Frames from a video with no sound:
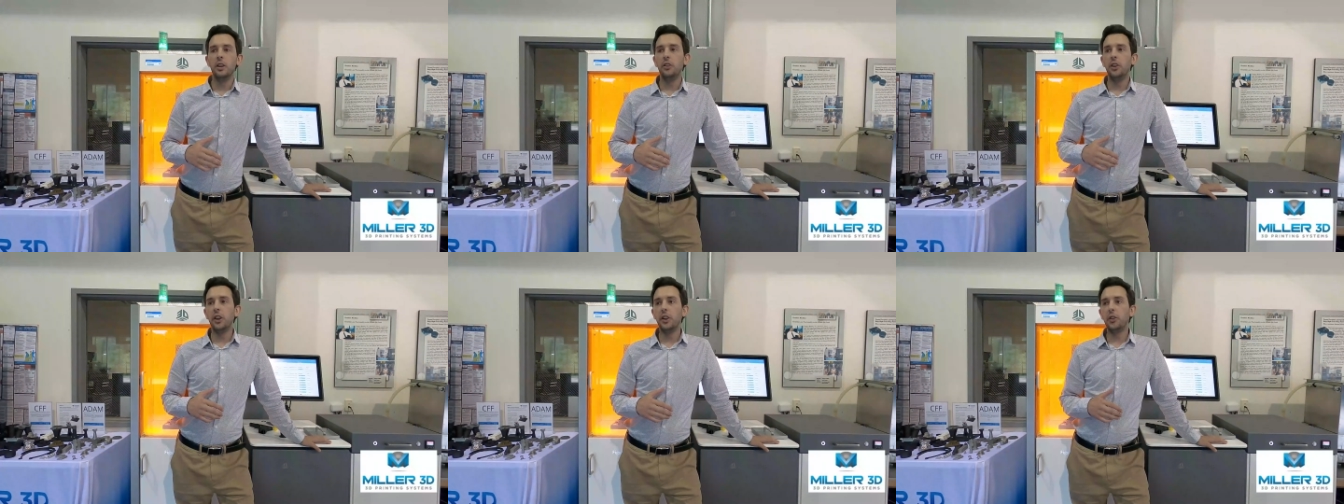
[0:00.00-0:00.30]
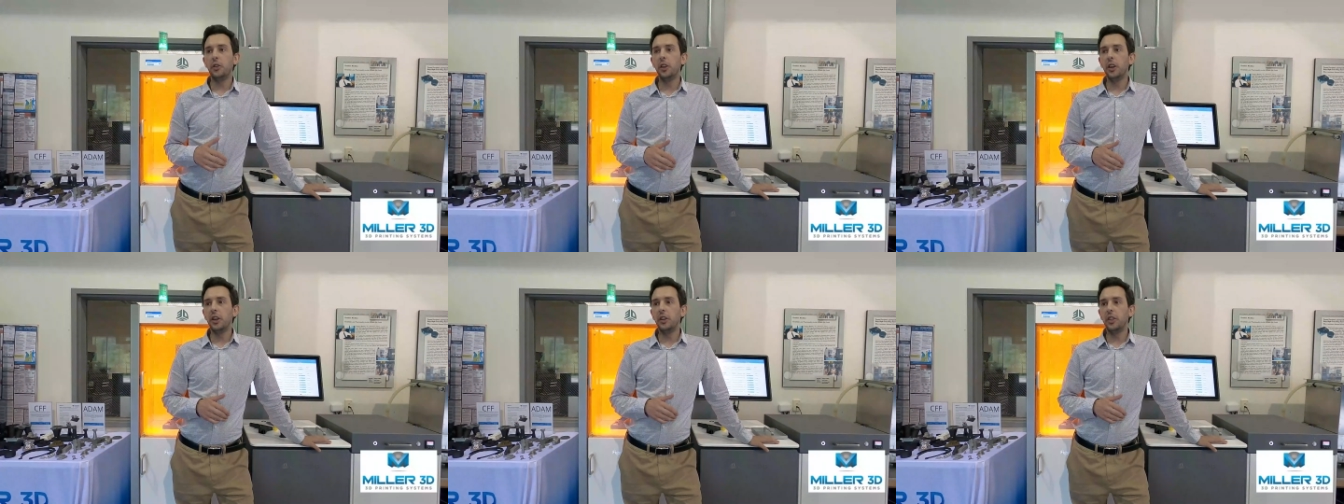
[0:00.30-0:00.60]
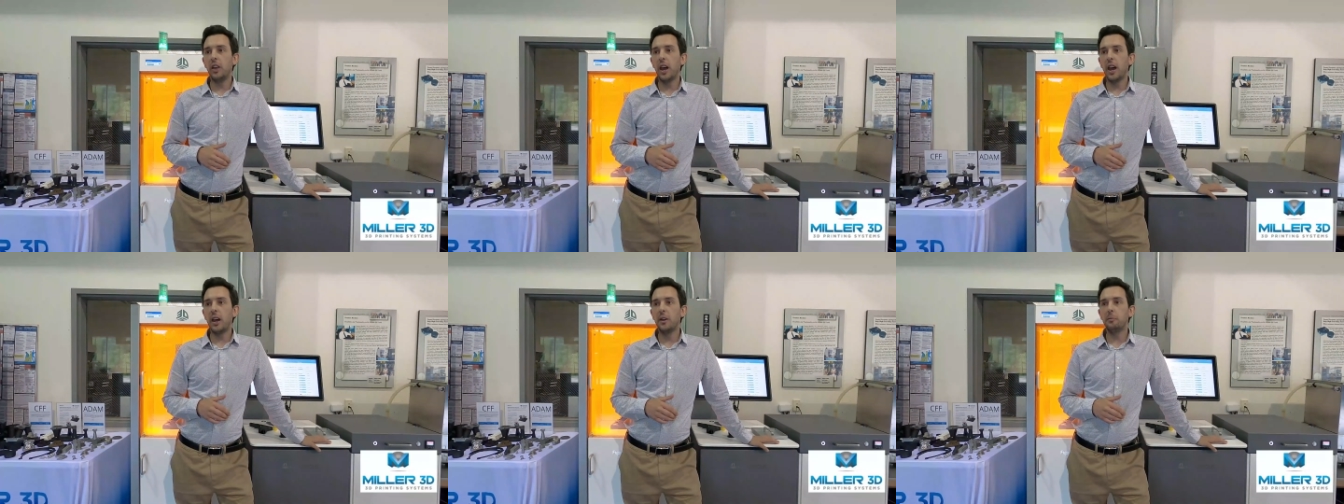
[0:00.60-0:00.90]
they
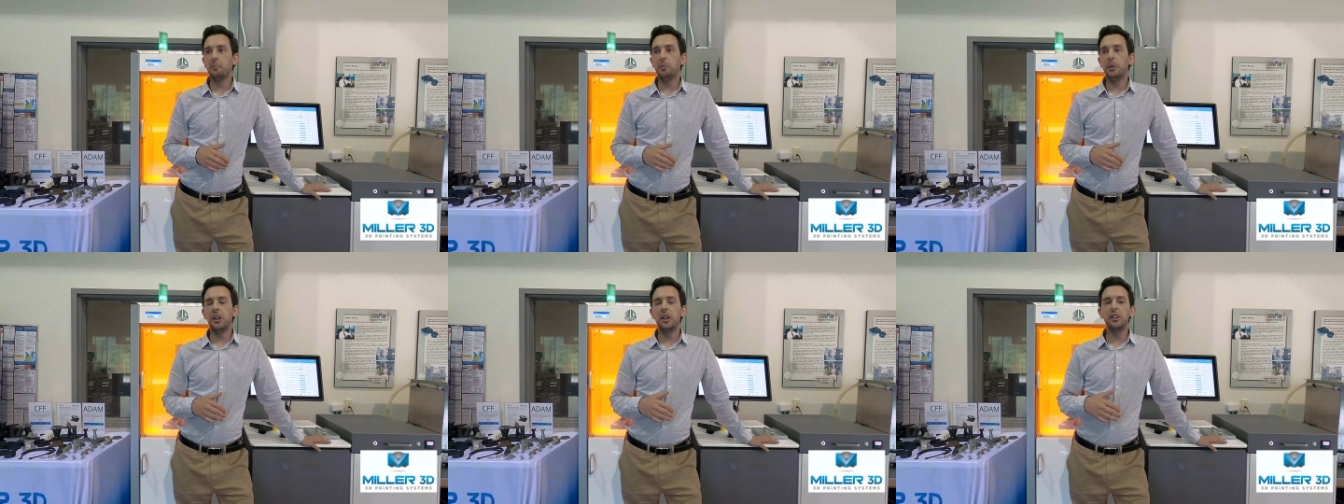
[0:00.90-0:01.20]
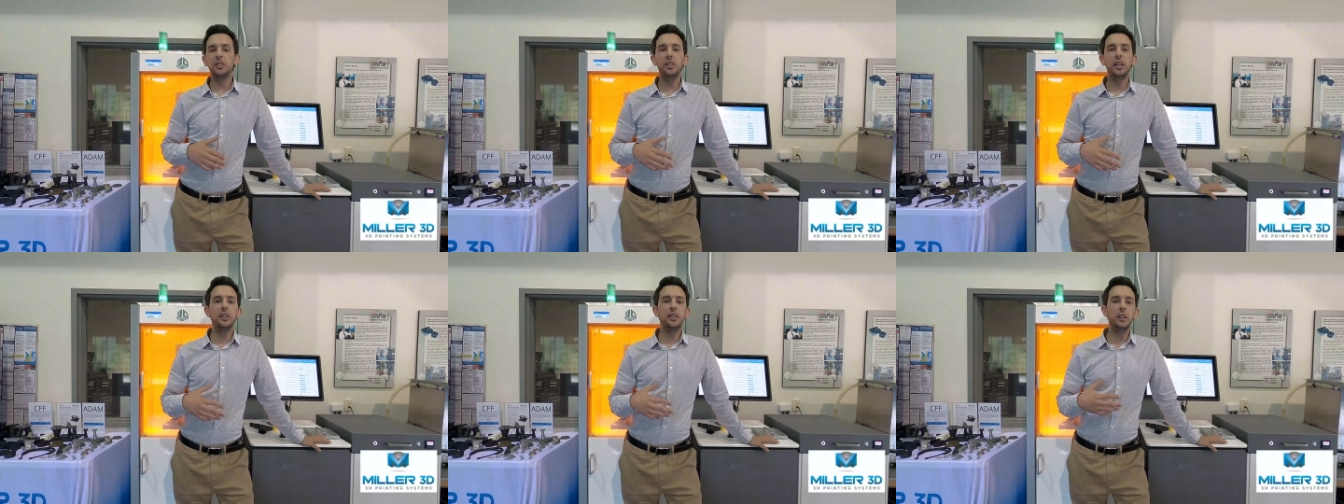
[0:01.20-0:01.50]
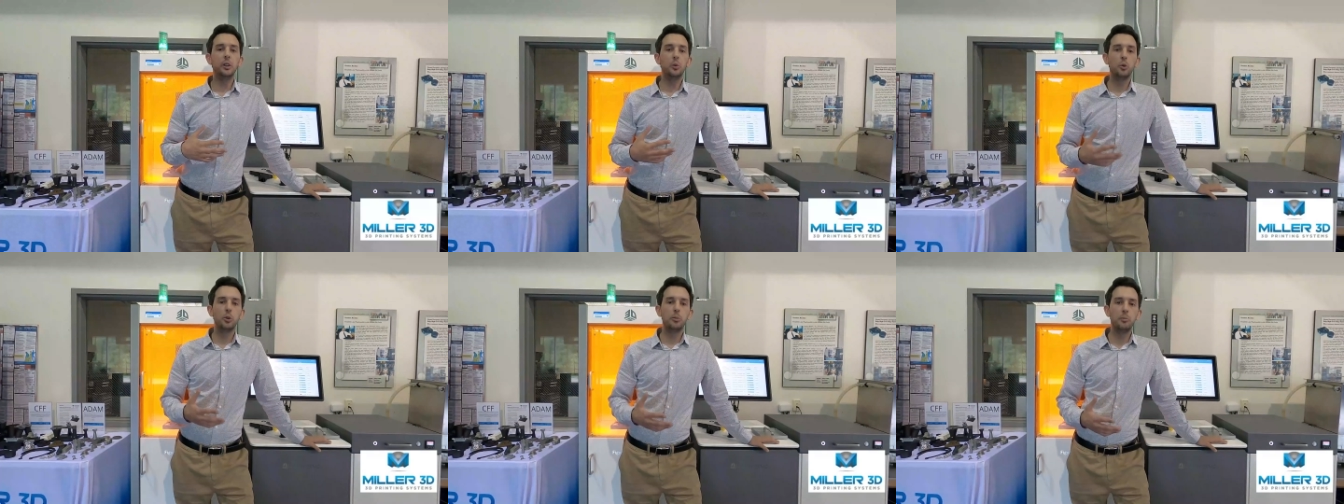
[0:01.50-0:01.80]
think that because they
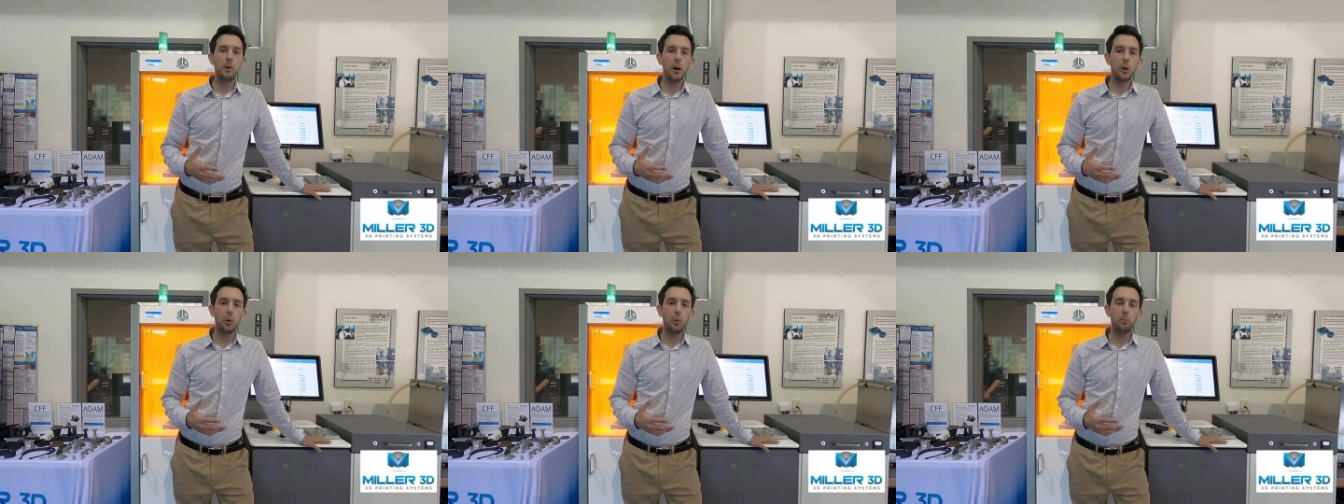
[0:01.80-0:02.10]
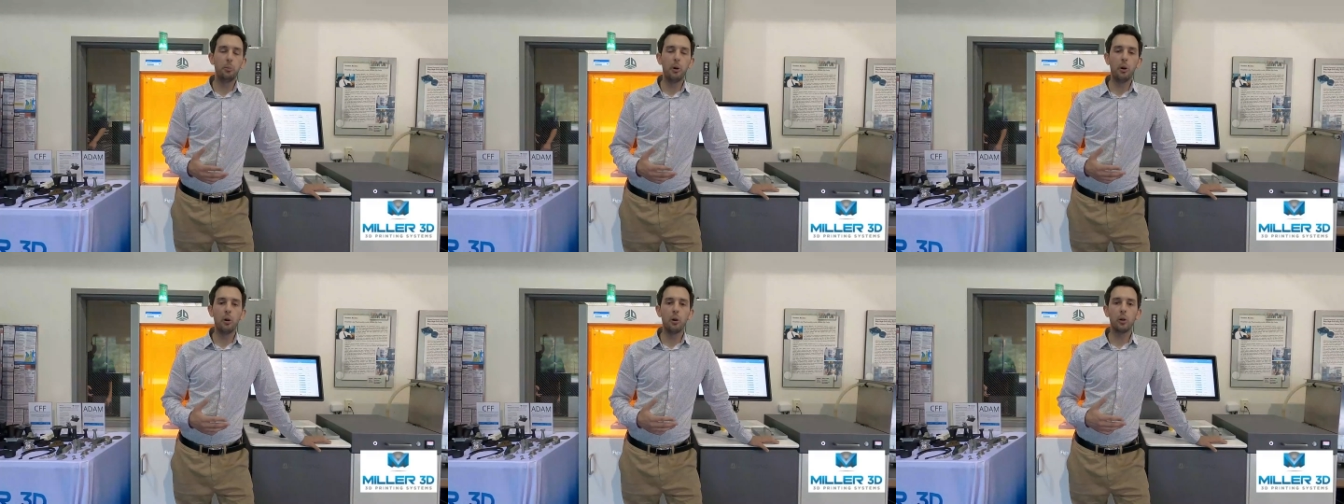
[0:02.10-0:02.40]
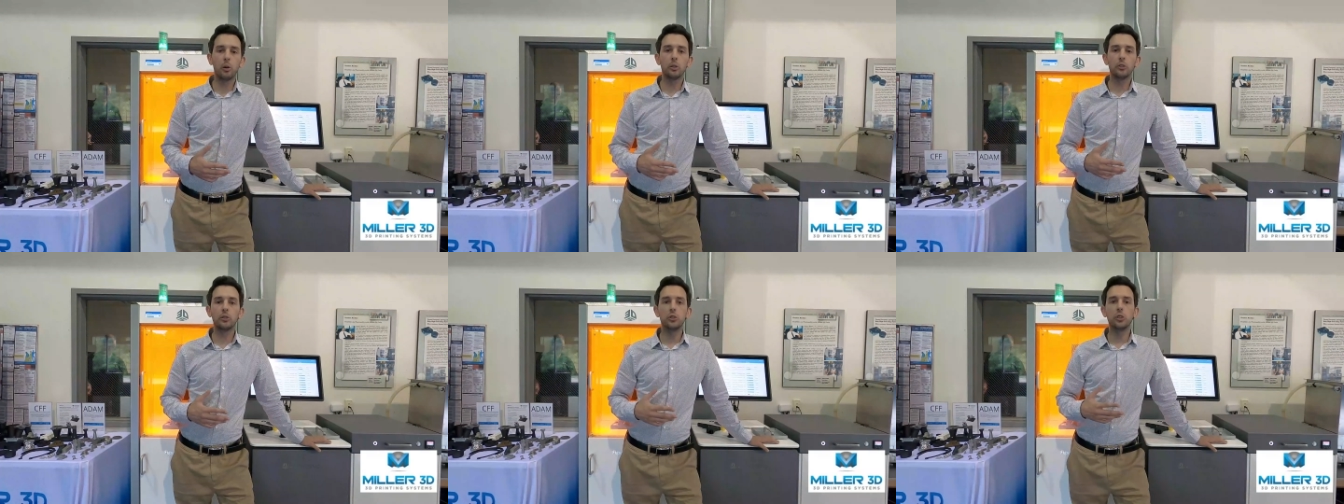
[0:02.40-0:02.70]
deal with metal
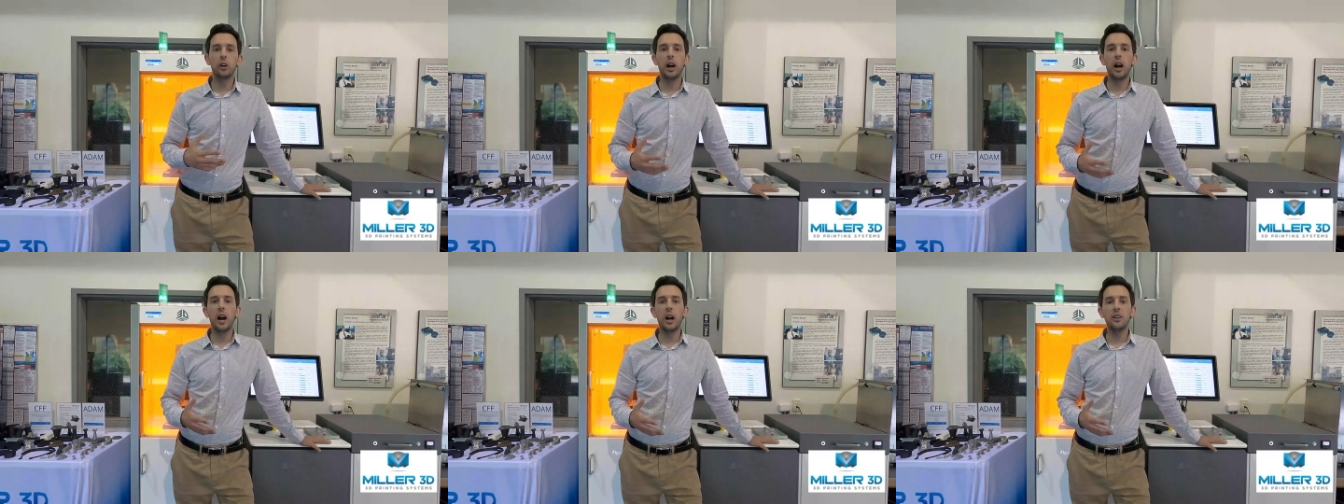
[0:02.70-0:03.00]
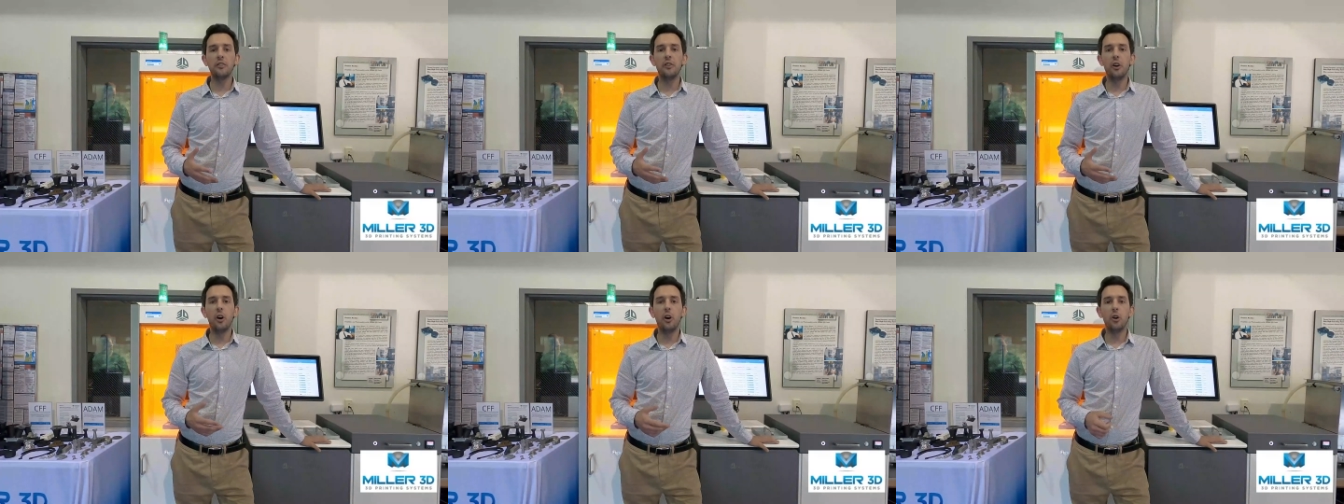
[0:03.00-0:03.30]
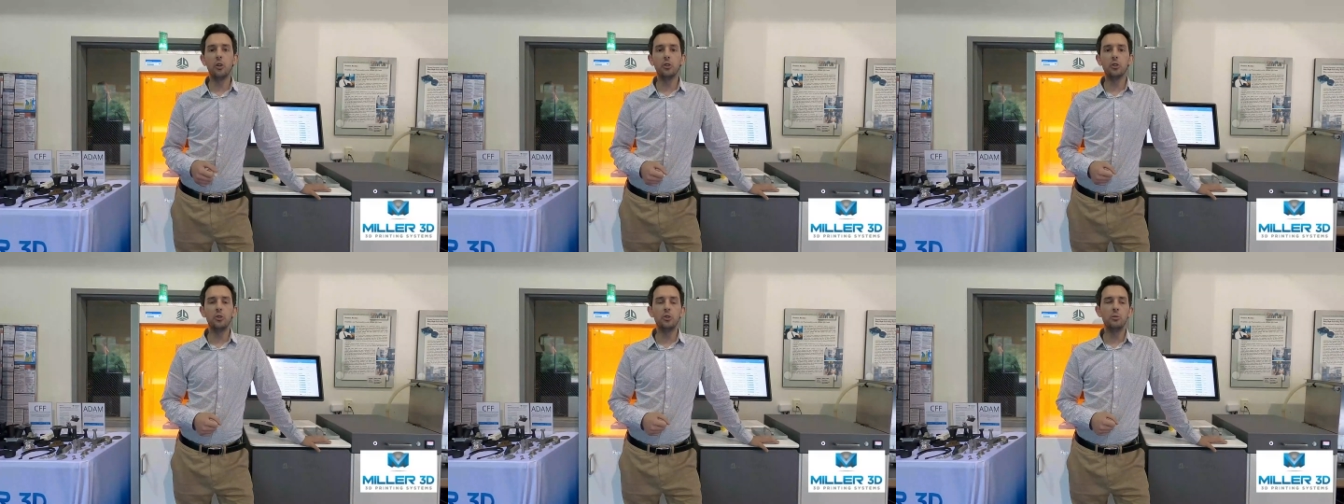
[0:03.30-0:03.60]
parts or high
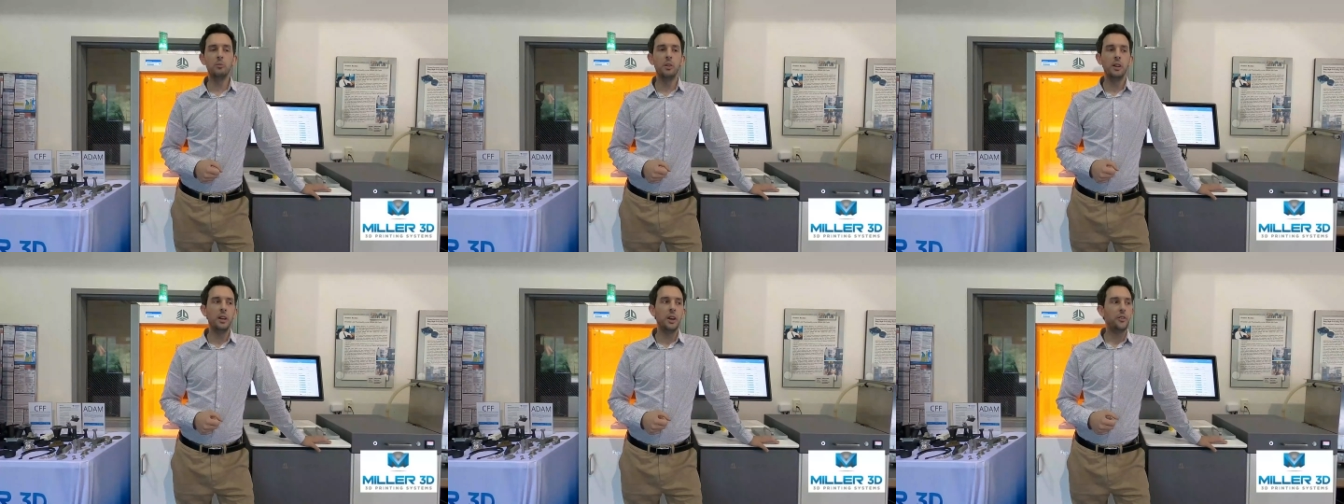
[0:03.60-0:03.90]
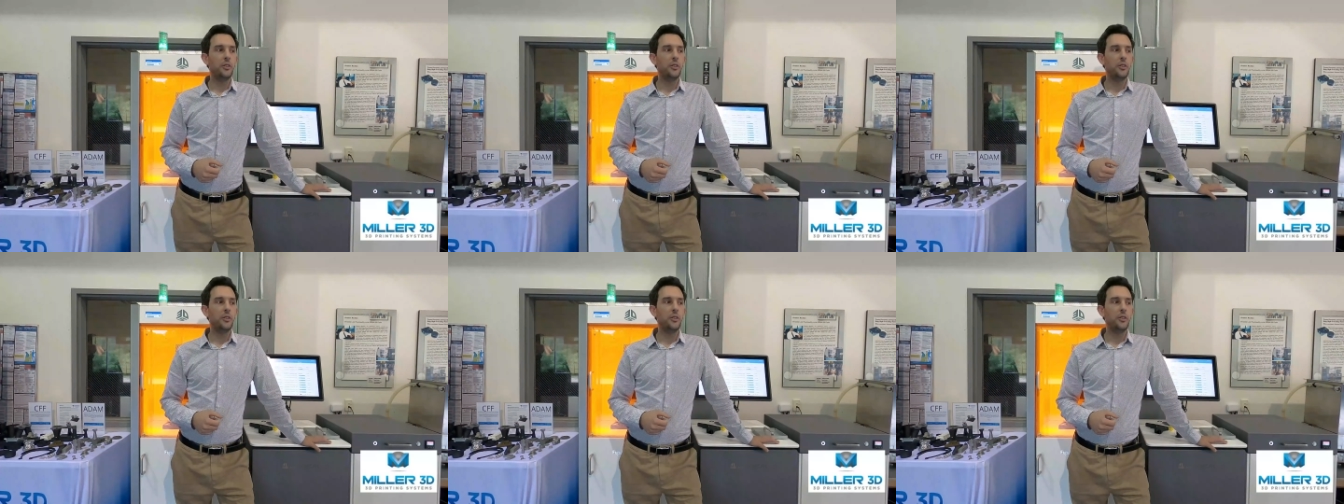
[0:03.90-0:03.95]
volume,